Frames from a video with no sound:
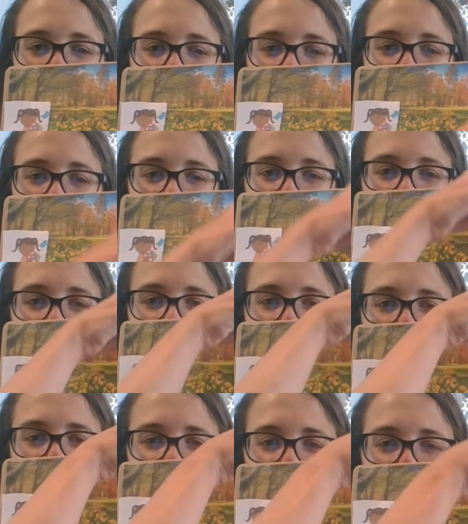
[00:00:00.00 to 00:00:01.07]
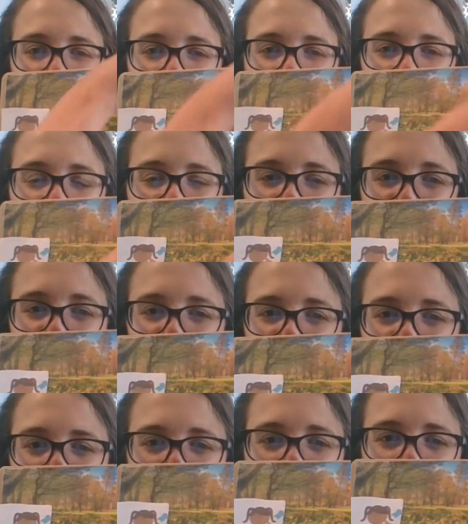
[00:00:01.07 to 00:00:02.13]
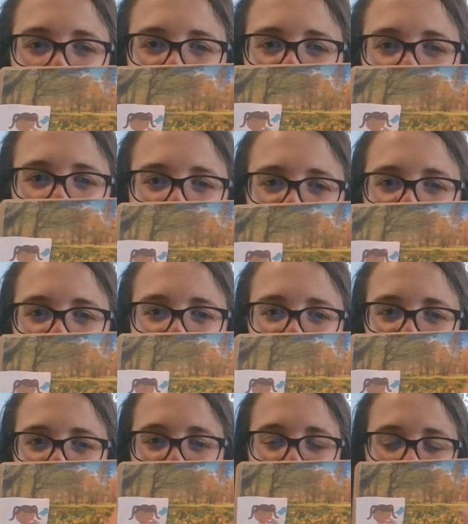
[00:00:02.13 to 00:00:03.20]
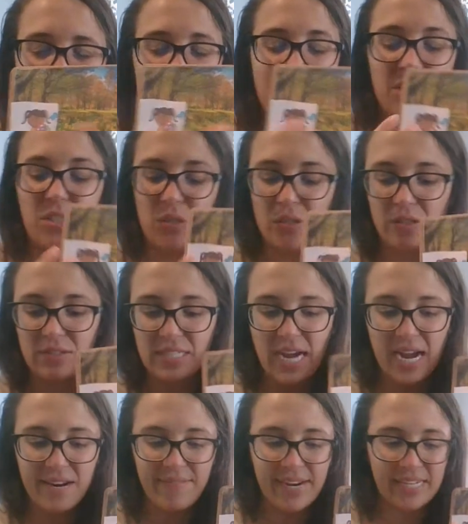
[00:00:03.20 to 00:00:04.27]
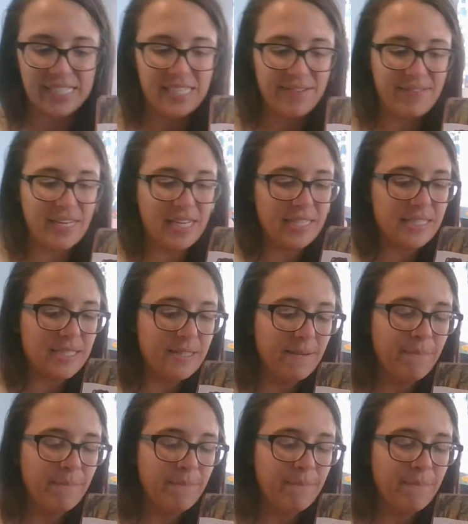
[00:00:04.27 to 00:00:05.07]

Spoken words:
When it's 90 degrees is when you would wear these kind of things and do those kind of activities.